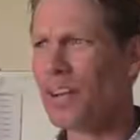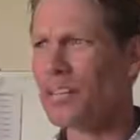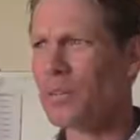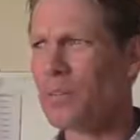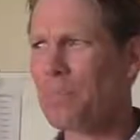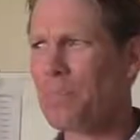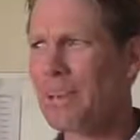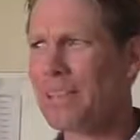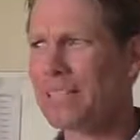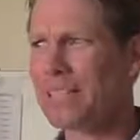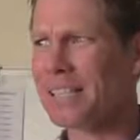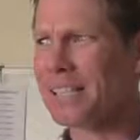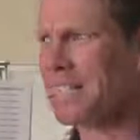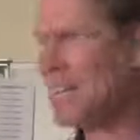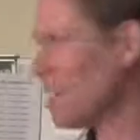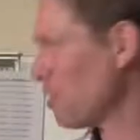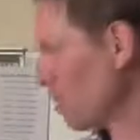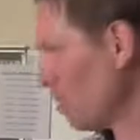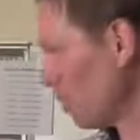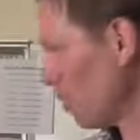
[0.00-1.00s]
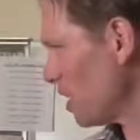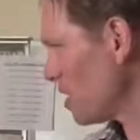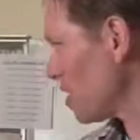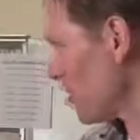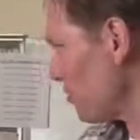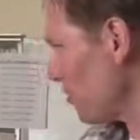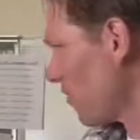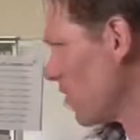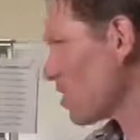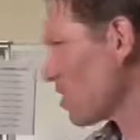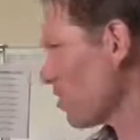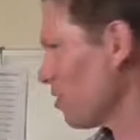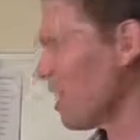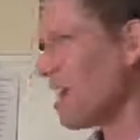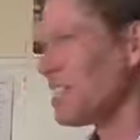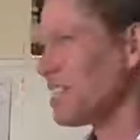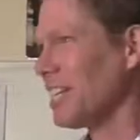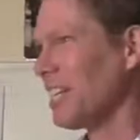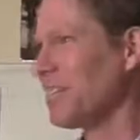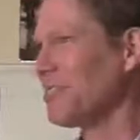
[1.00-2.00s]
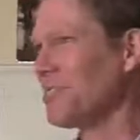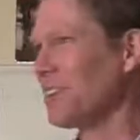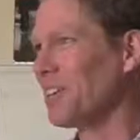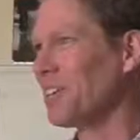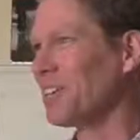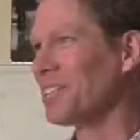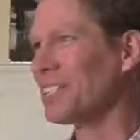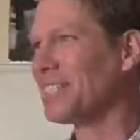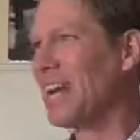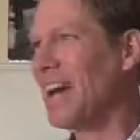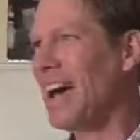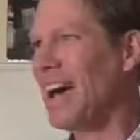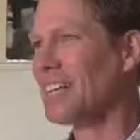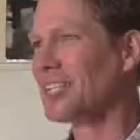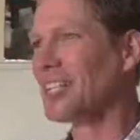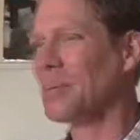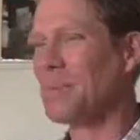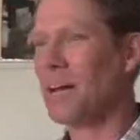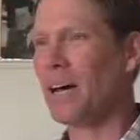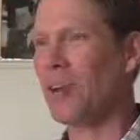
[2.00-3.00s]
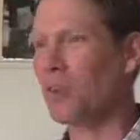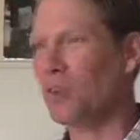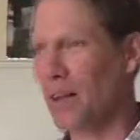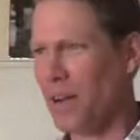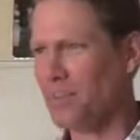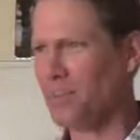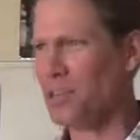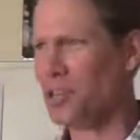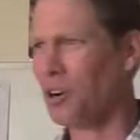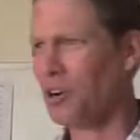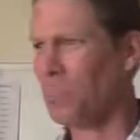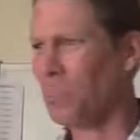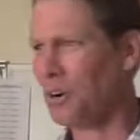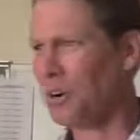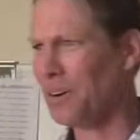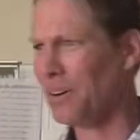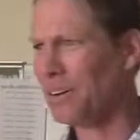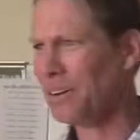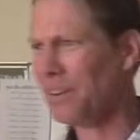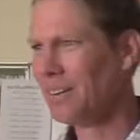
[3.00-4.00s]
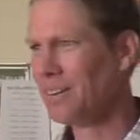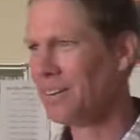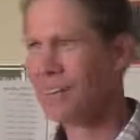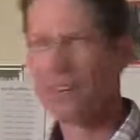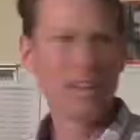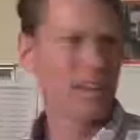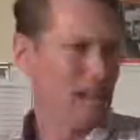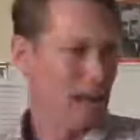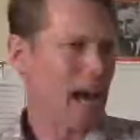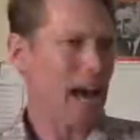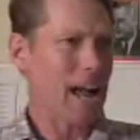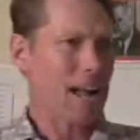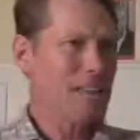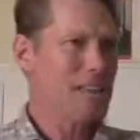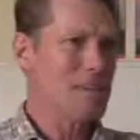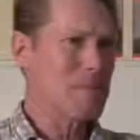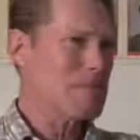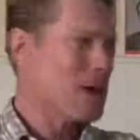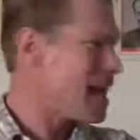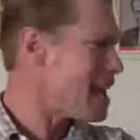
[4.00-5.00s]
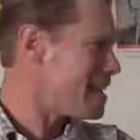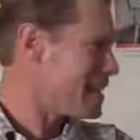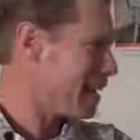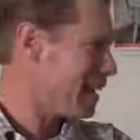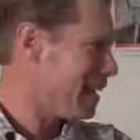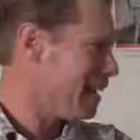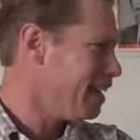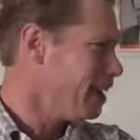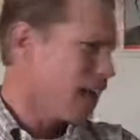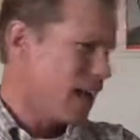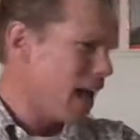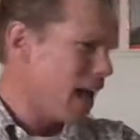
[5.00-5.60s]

Recipe is a secret. What's the first question everybody wants to ask about grape sherbet? How do you make it?